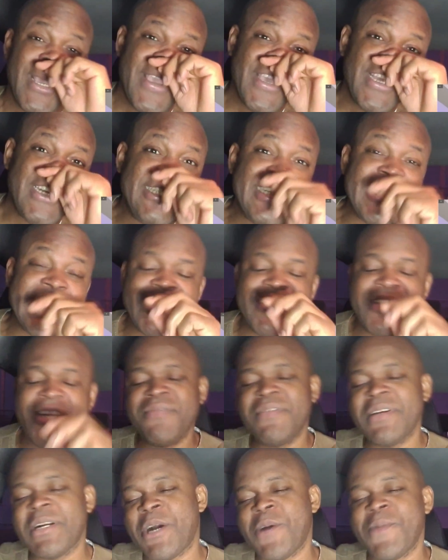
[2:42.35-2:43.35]
If they
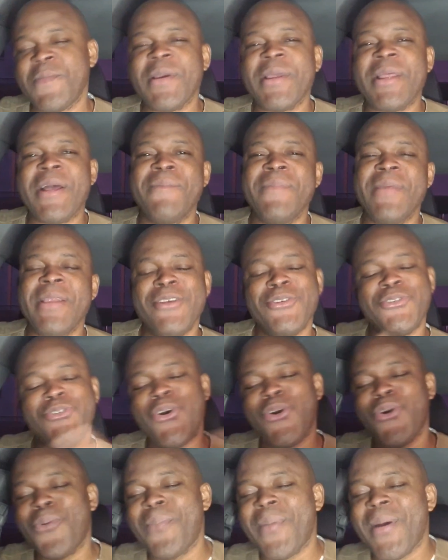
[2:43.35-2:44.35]
leave a comment, I mean, let's
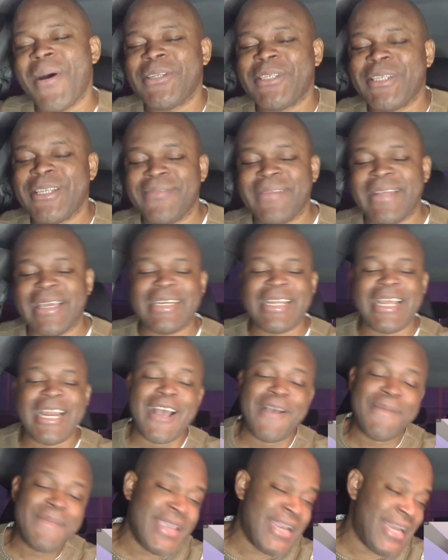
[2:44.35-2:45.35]
talk about stuff like that.
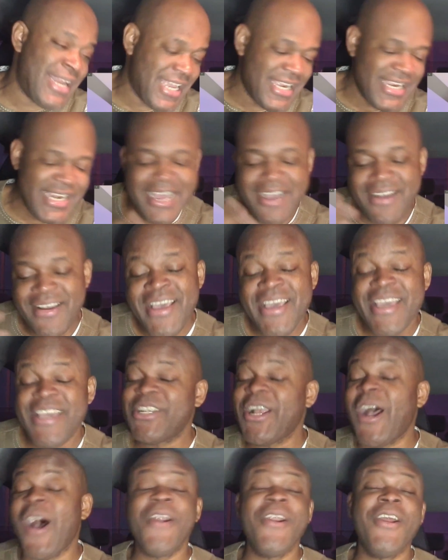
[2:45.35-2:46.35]
I mean, you know,
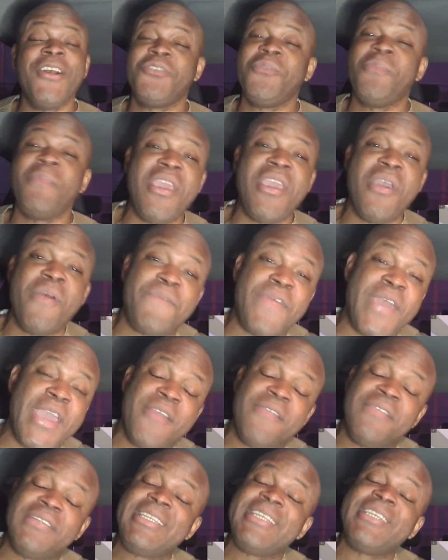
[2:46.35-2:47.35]
it's hard not to be a fan
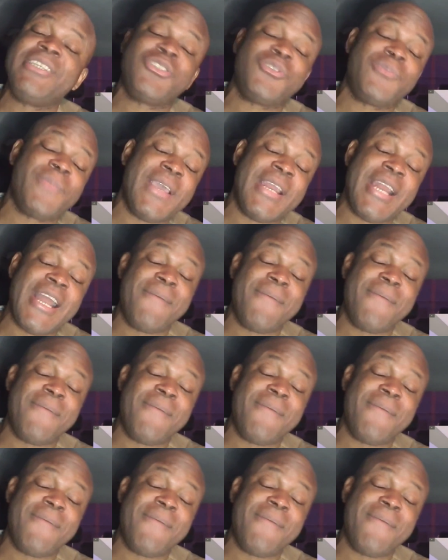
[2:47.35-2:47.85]
of this man.